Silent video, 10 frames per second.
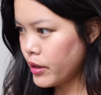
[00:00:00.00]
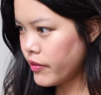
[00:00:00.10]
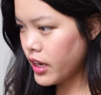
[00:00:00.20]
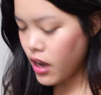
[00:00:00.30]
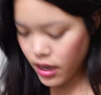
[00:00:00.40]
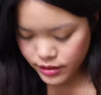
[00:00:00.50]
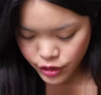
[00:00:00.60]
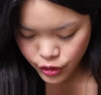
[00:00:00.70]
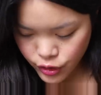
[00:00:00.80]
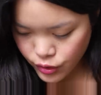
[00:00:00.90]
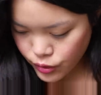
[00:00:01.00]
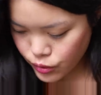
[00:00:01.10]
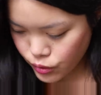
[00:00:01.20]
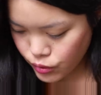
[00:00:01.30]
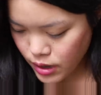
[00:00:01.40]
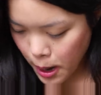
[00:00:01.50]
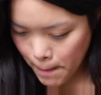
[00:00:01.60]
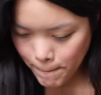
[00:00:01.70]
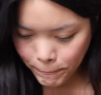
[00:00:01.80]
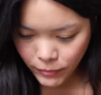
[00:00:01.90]
moving on to
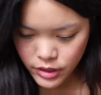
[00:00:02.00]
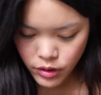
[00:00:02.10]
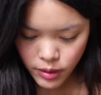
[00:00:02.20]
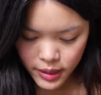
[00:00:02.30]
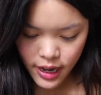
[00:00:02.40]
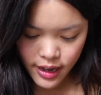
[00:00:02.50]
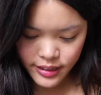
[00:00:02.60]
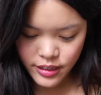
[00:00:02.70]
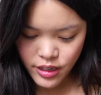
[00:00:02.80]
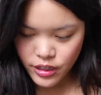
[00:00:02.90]
Let's work on my eyes.